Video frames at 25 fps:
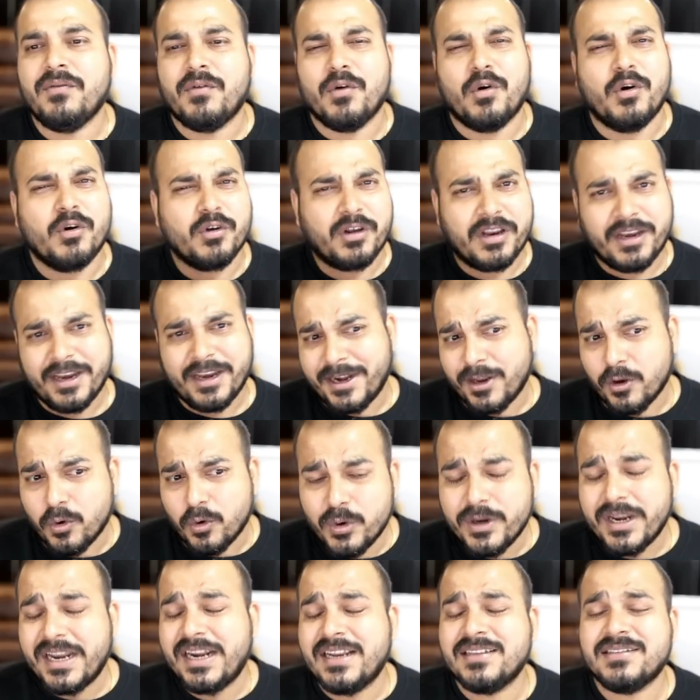if you want to create your
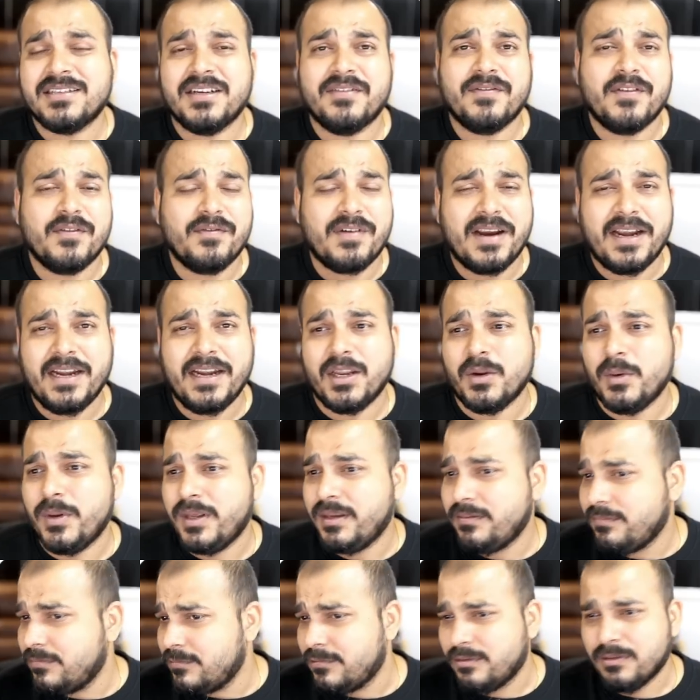own dataset for fine
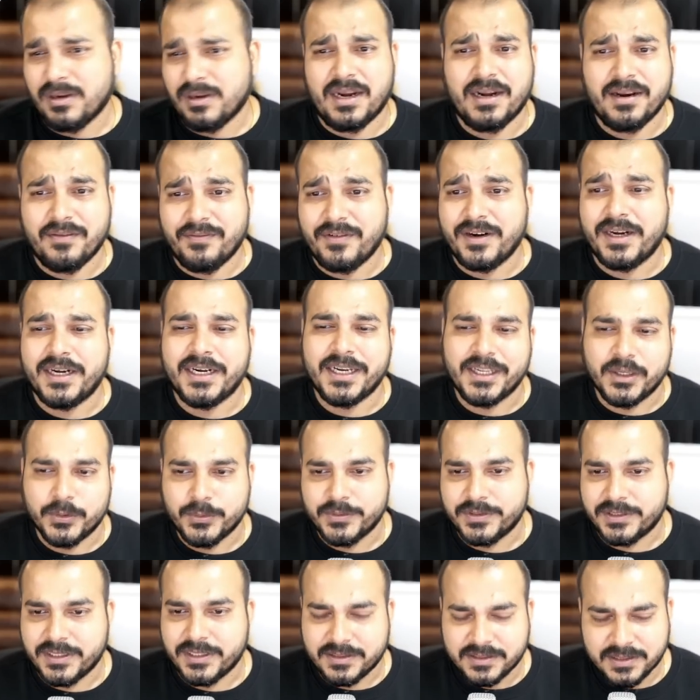tuning, you can definitely
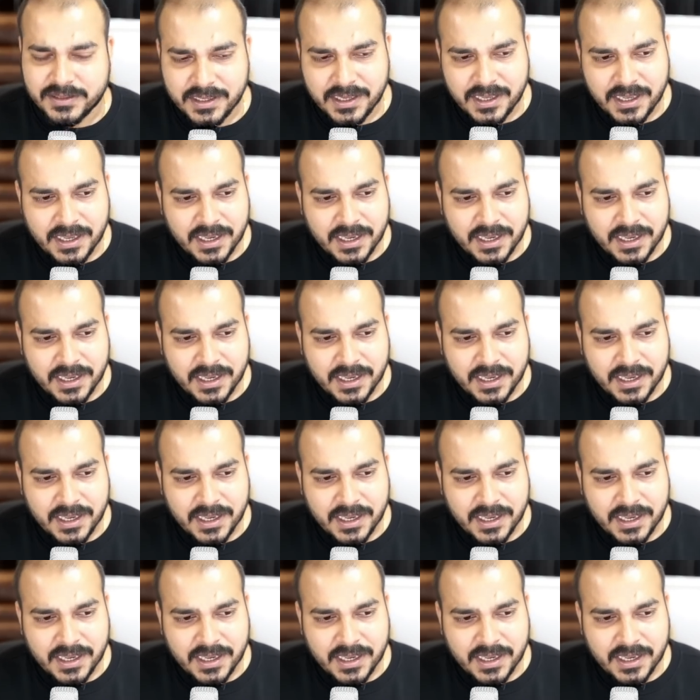use this.